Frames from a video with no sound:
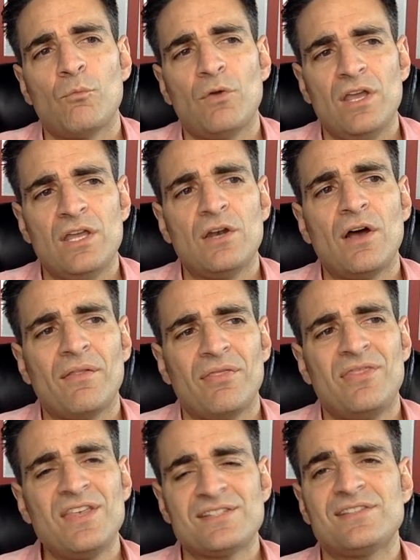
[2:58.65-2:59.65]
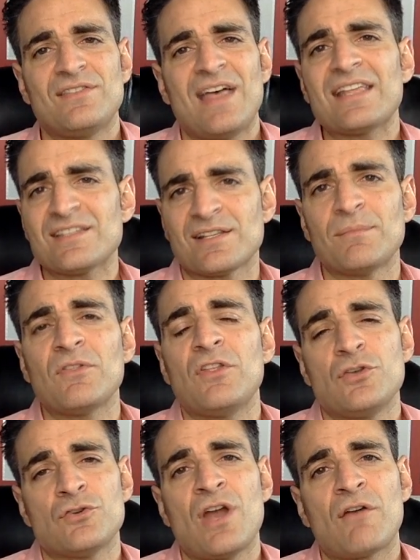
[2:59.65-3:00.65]
That's something that
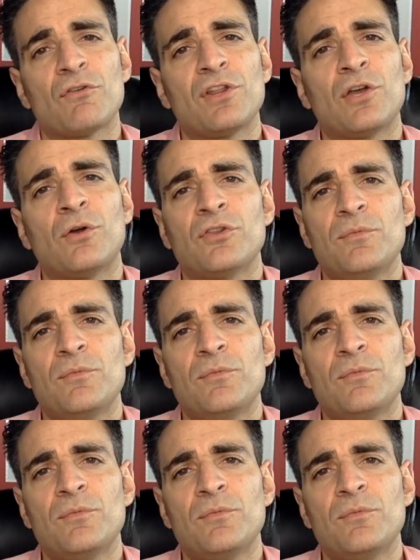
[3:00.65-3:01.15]
you're not really going